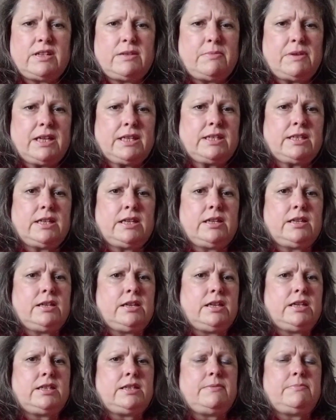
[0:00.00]
really matter.
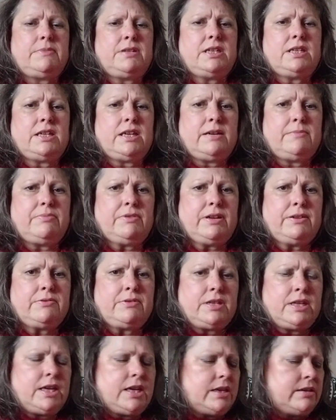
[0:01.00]
I attempted
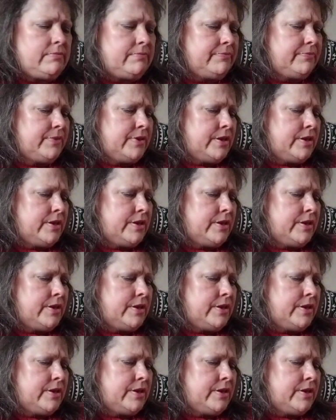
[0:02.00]
eyebrows again.